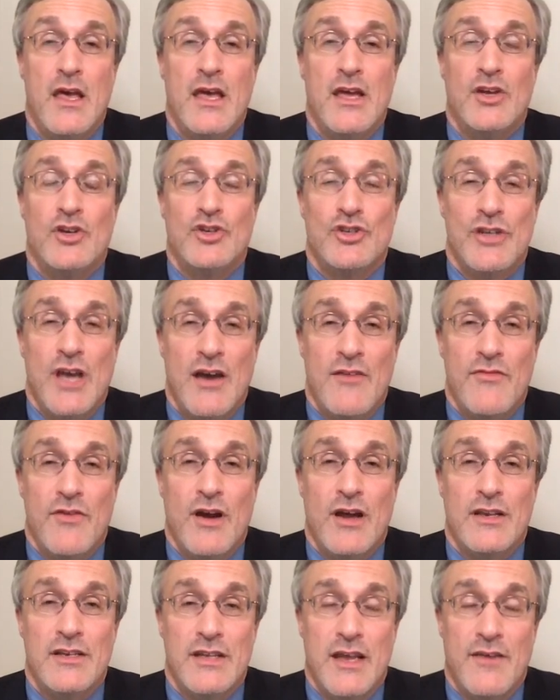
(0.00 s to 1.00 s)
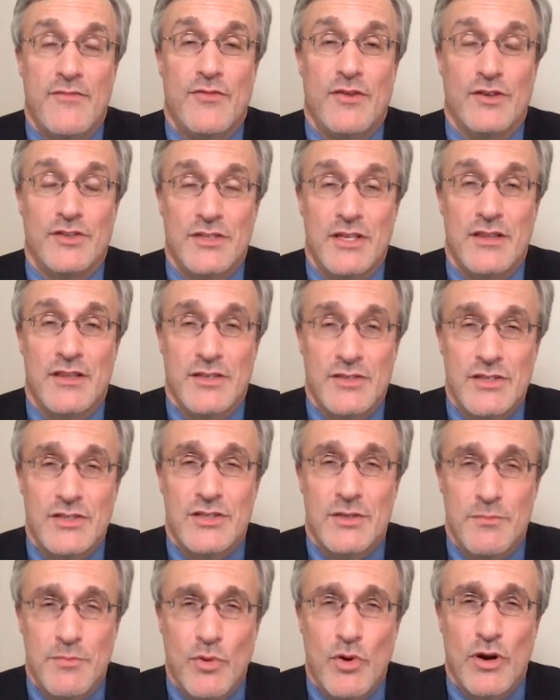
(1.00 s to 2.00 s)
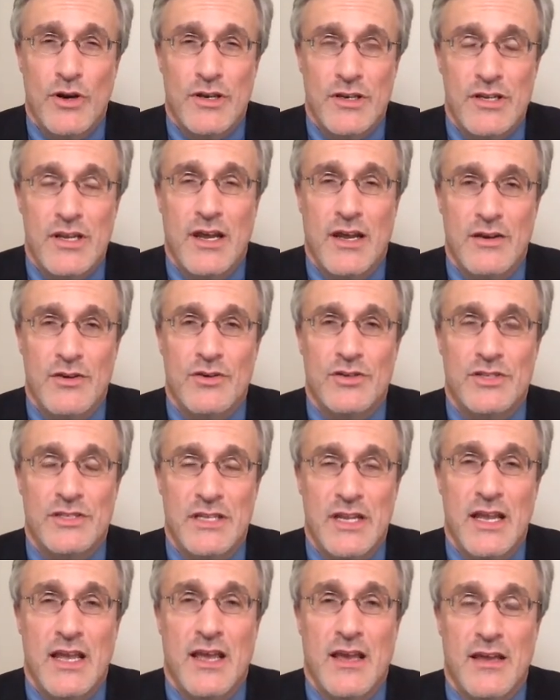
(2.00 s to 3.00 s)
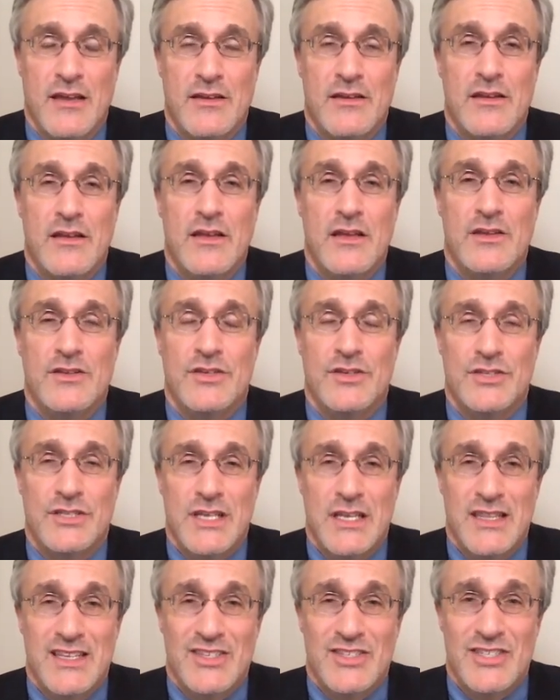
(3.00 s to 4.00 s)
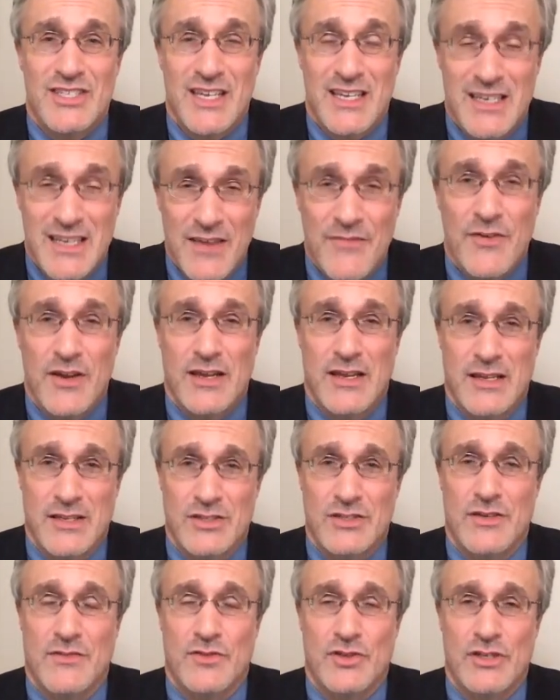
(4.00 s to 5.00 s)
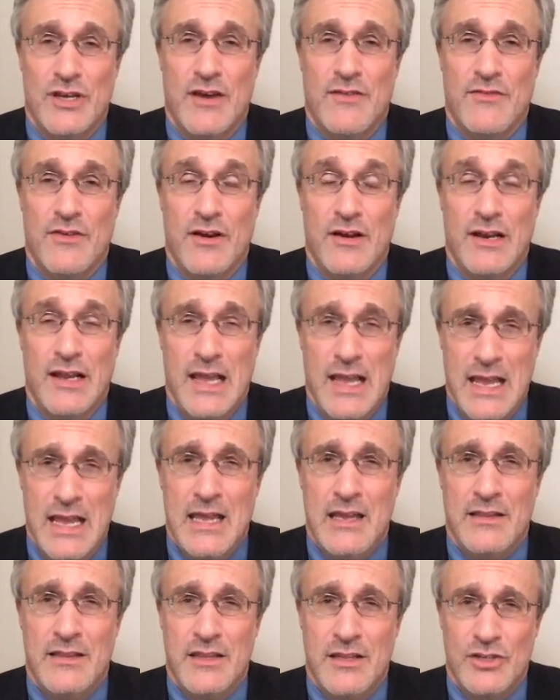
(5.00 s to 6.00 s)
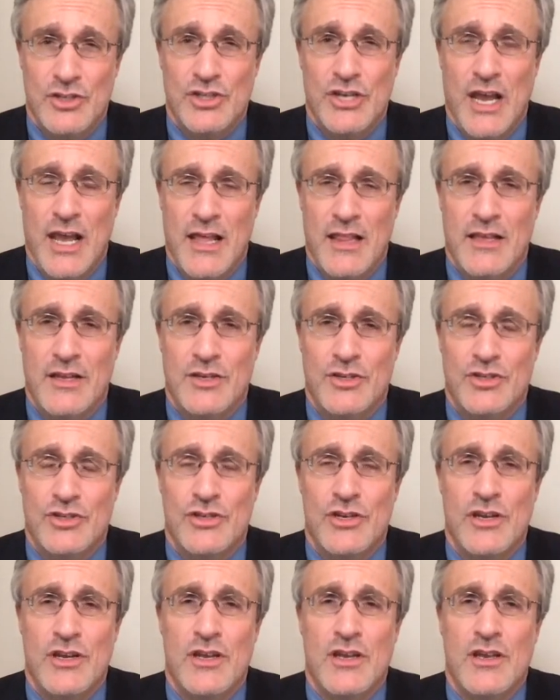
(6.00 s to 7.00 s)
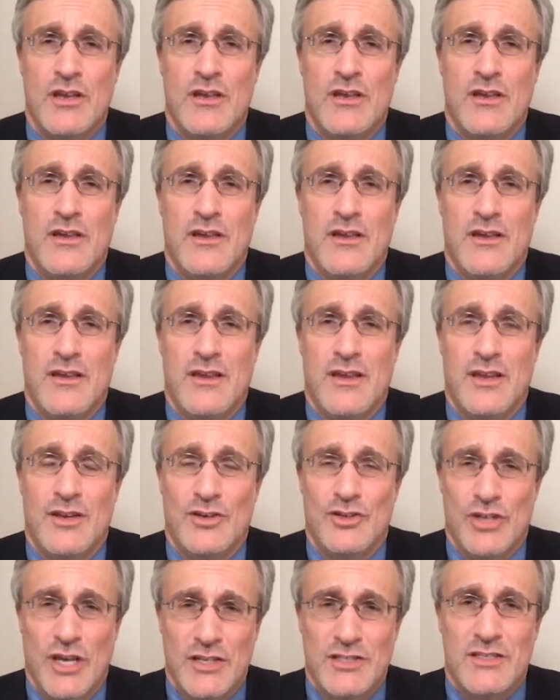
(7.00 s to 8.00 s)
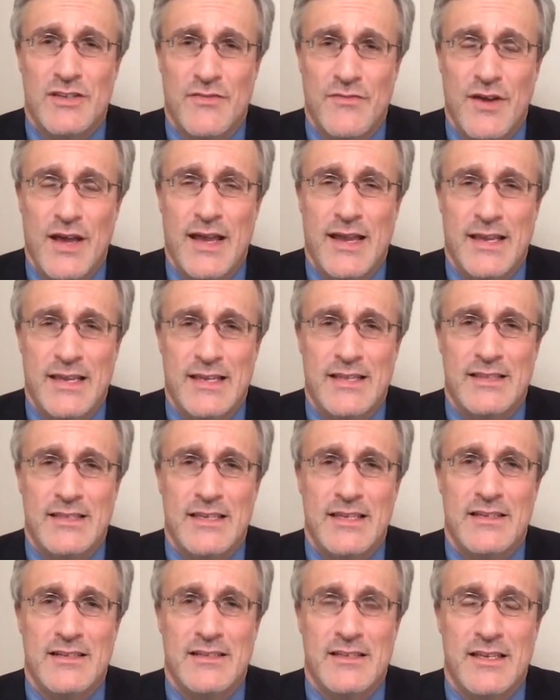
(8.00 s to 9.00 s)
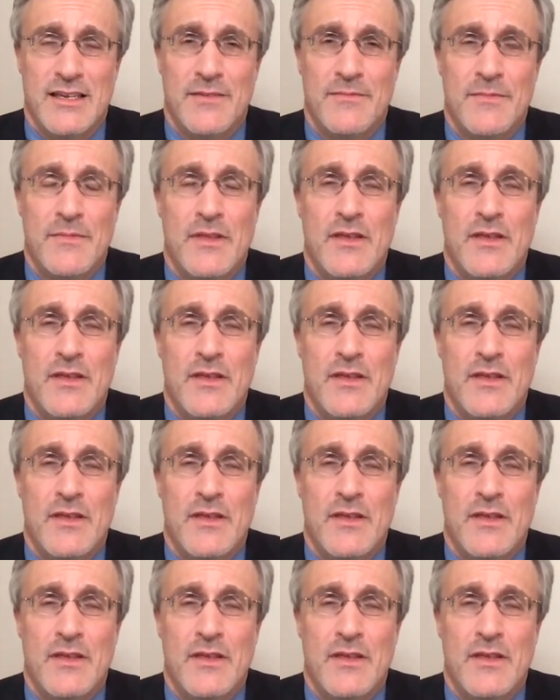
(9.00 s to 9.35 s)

Chevron deference, and this is important to understand to see the significance of Chevron and the challenge in justifying it legally.